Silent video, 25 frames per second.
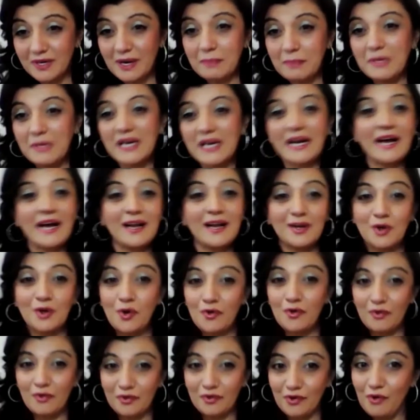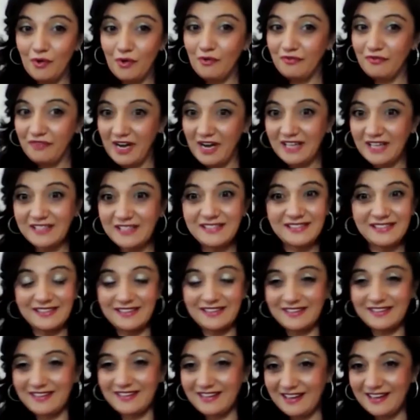I mean, no offense
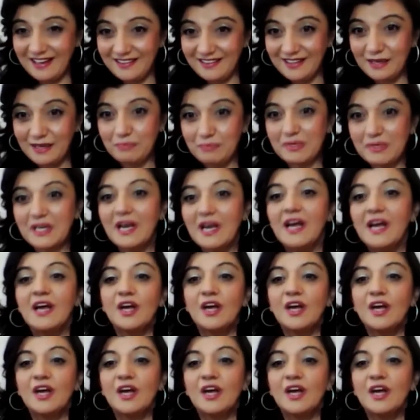and nothing, but